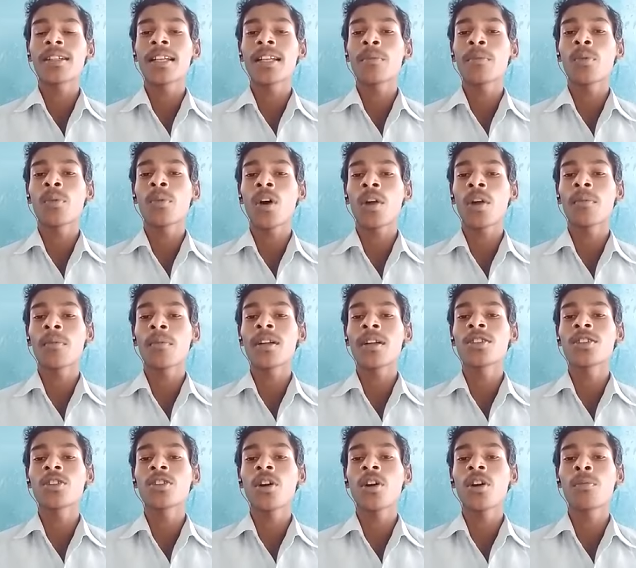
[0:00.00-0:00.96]

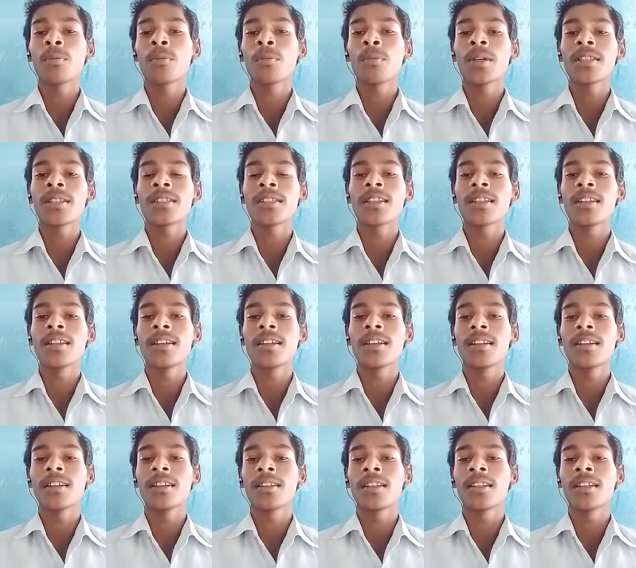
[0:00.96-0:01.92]
foremost job which
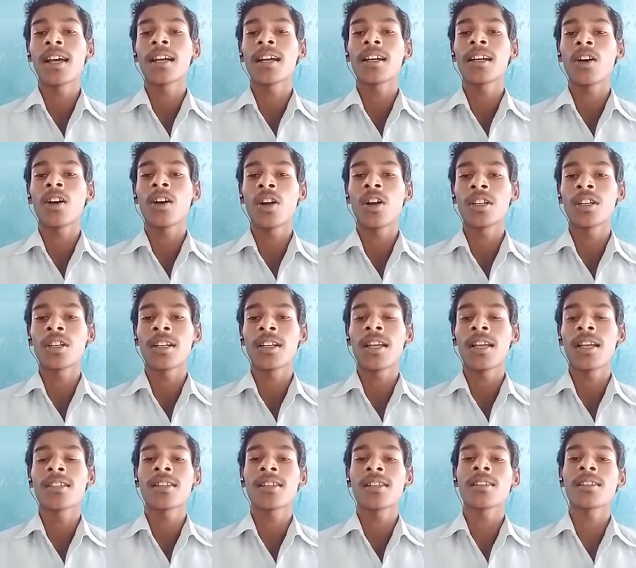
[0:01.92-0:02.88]
the
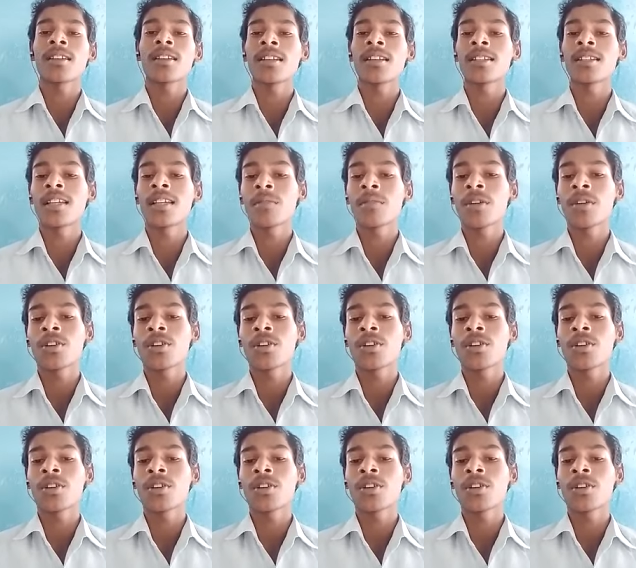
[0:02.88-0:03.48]
organization has given to